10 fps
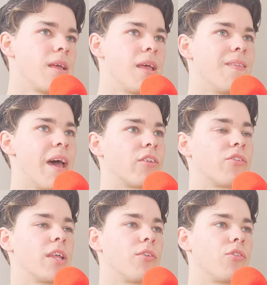in that
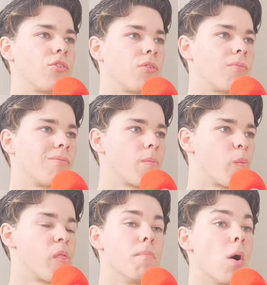sense,
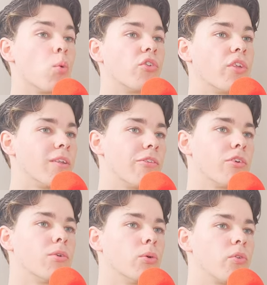the most
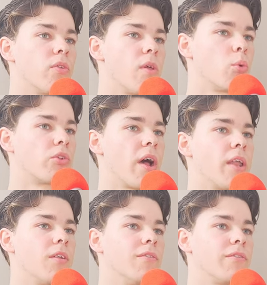integral to those
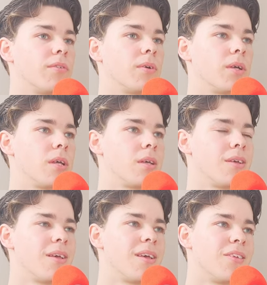kind of
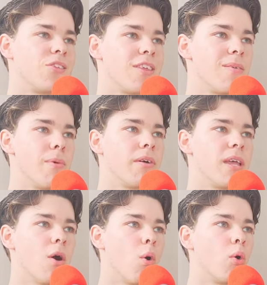
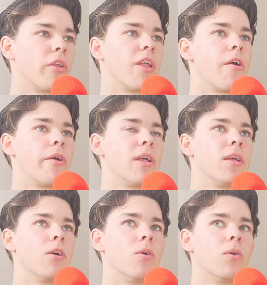seemingly
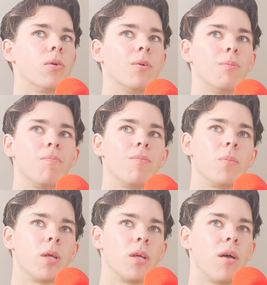ordinary or
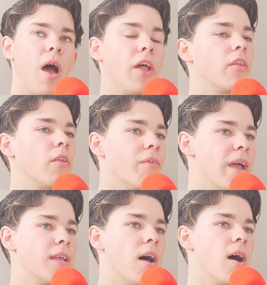under the
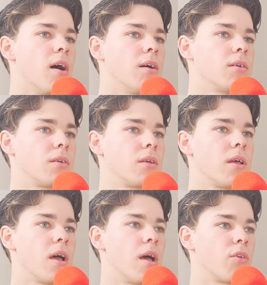radar
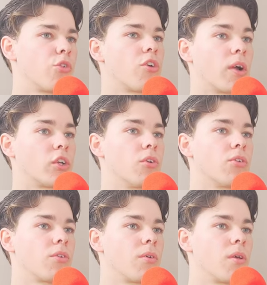
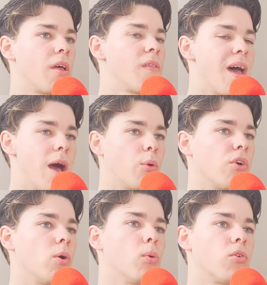structures, the
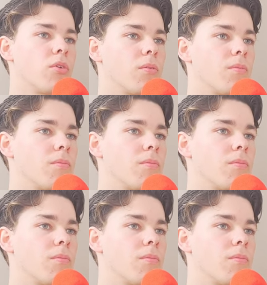household,